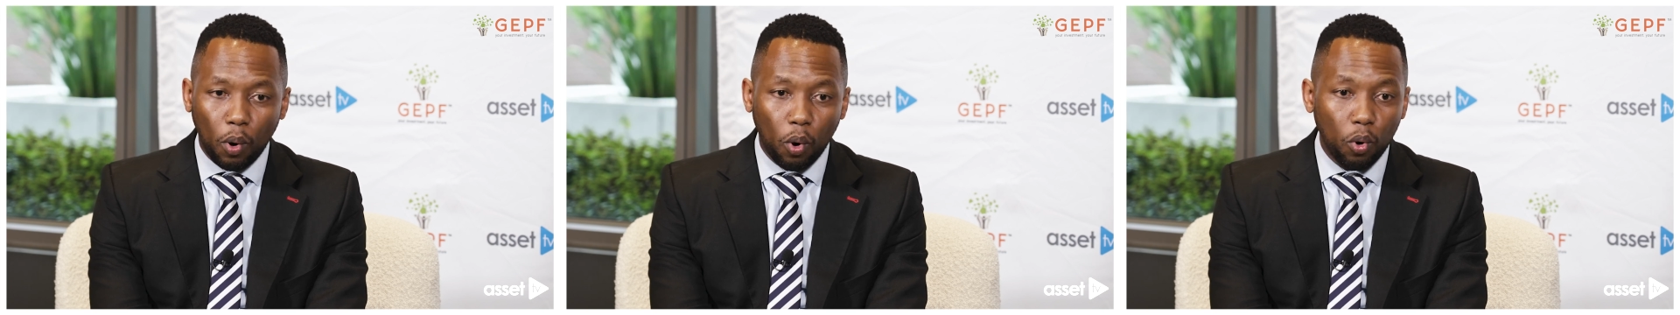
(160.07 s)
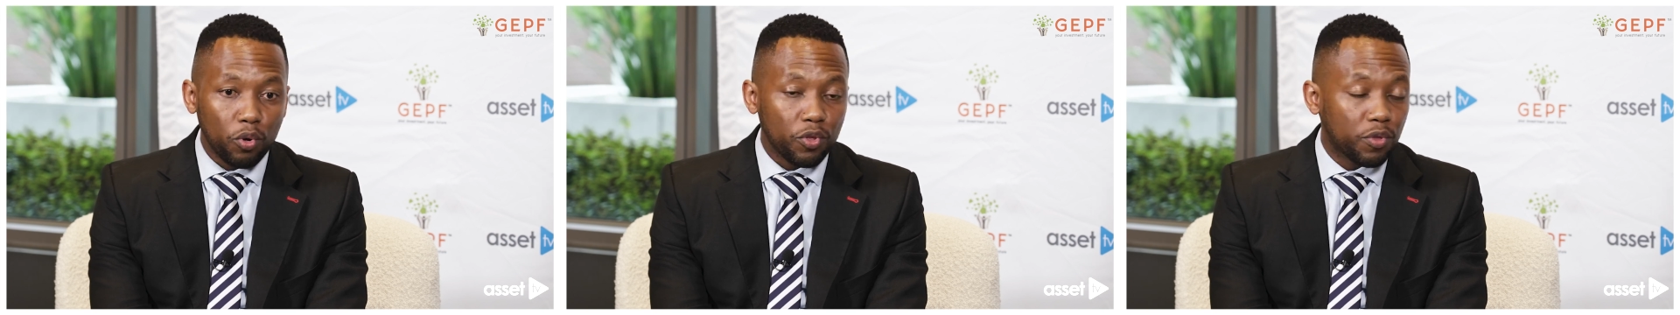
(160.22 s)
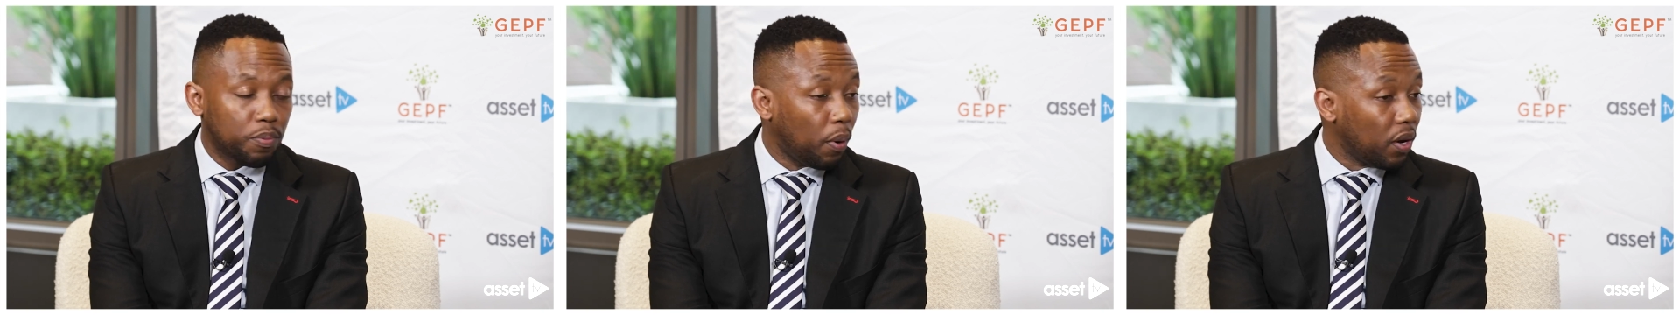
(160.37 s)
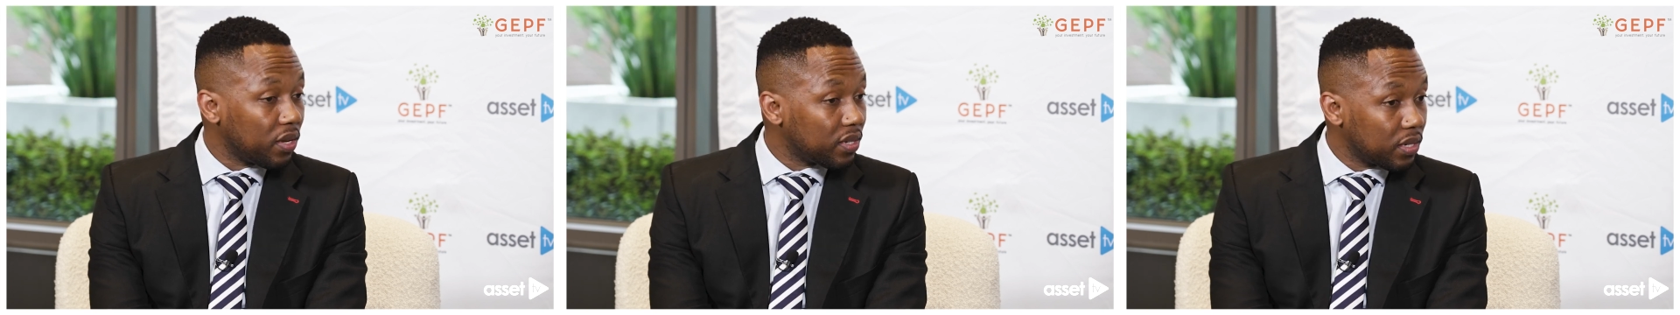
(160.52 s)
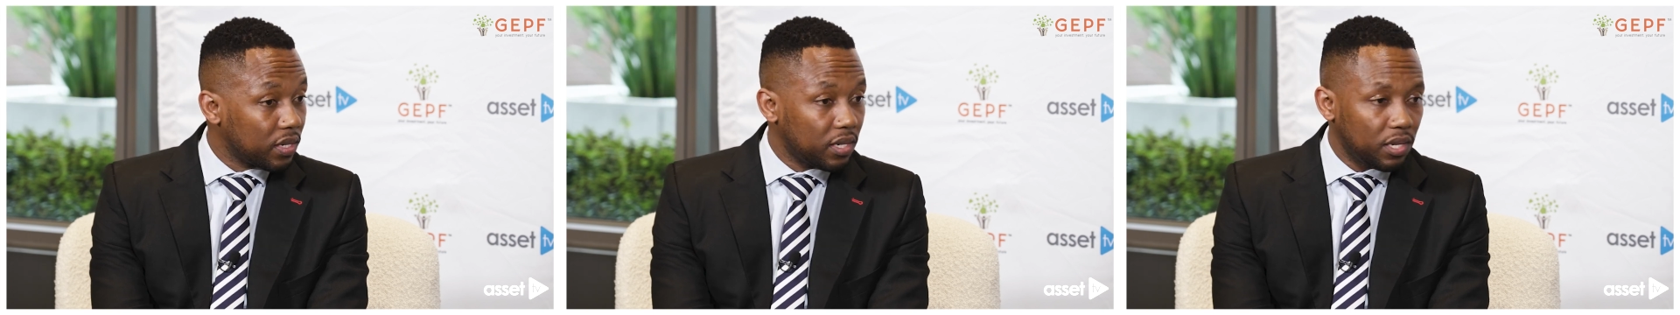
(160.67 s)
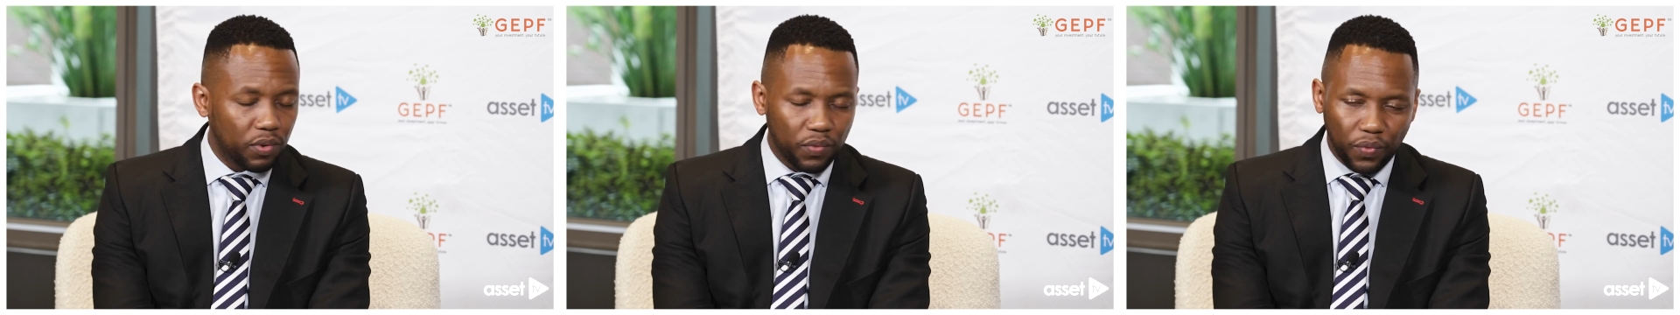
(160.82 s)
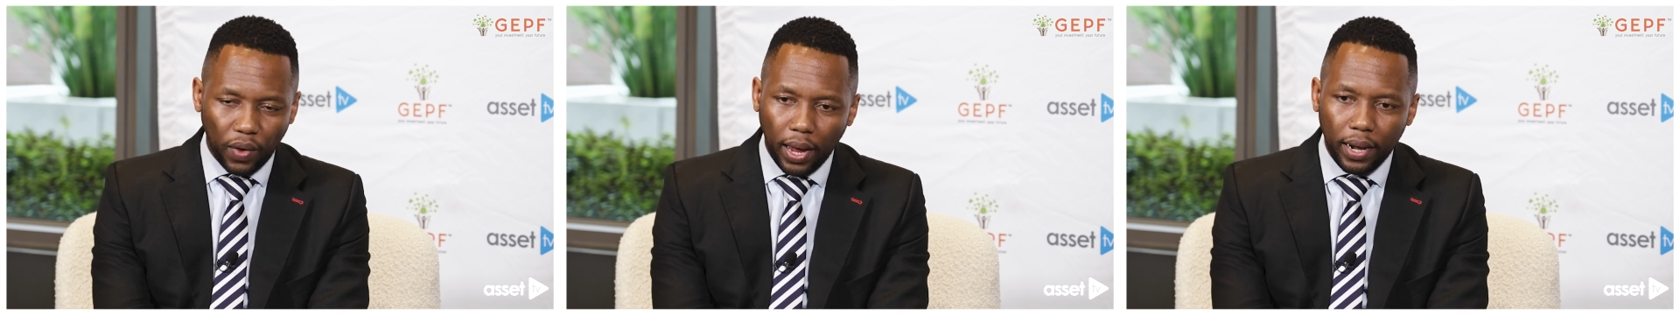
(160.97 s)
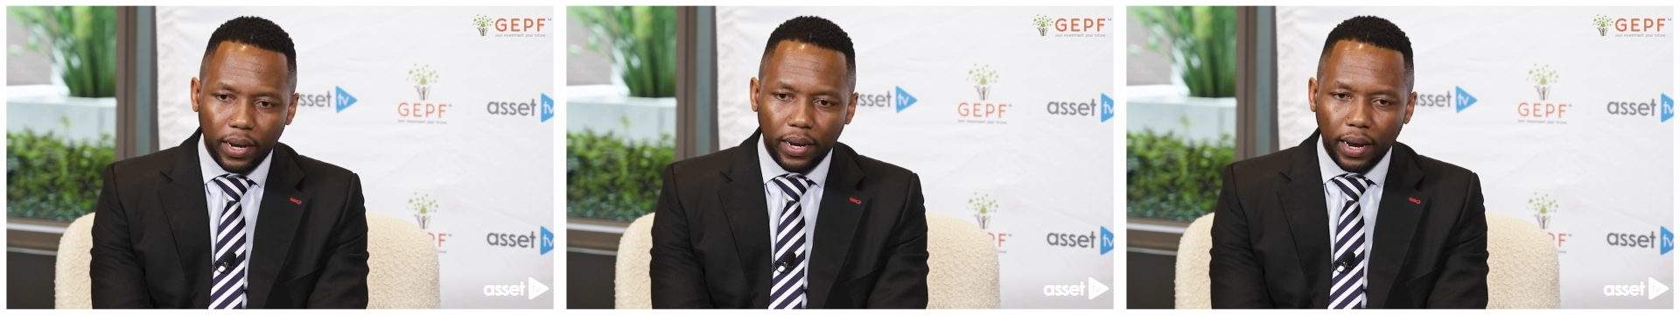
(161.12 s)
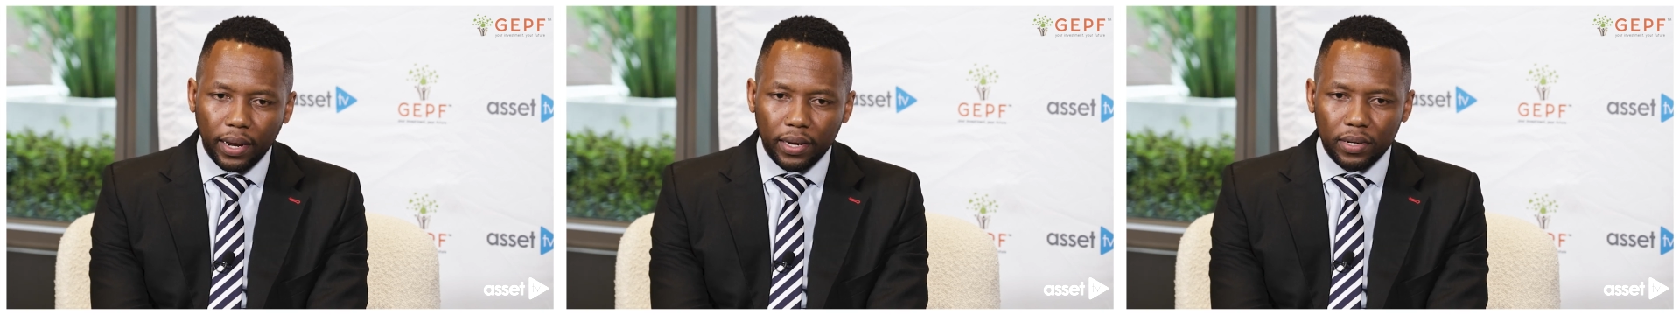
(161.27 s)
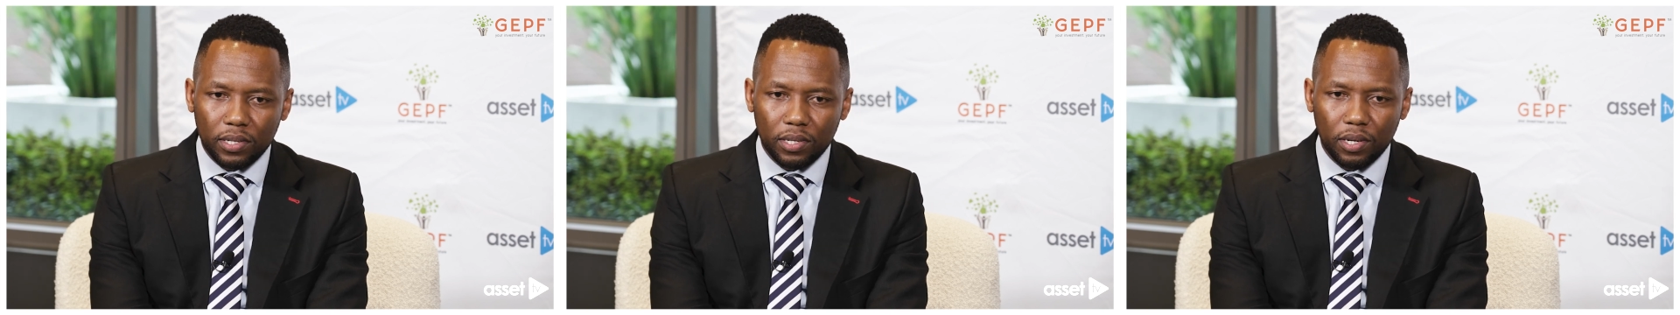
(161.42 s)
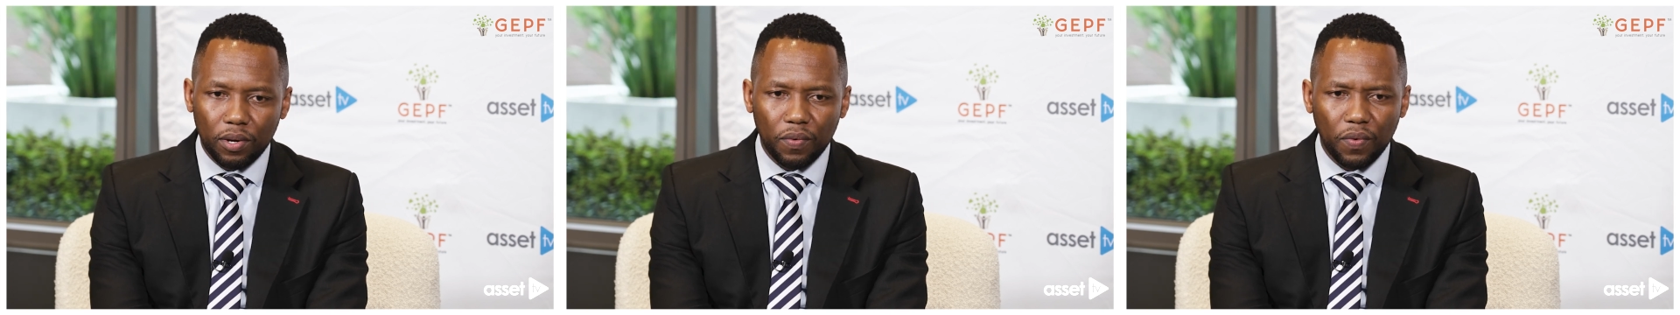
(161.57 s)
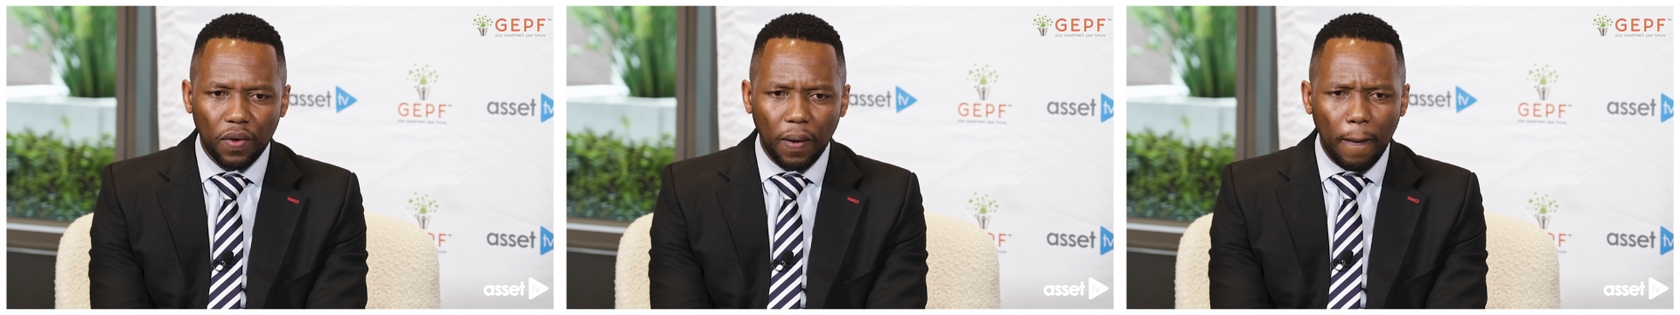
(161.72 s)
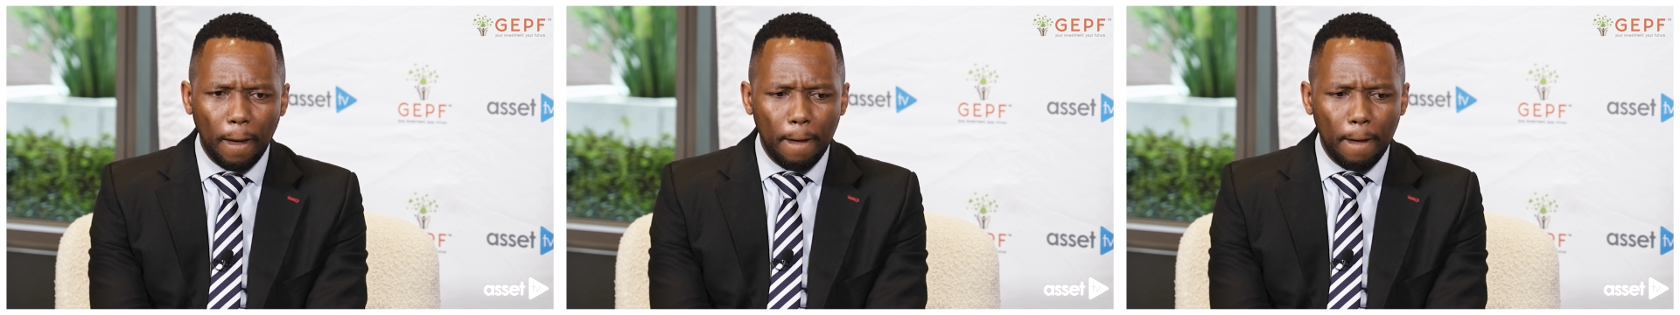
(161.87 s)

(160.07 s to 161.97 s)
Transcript: both positive and negative.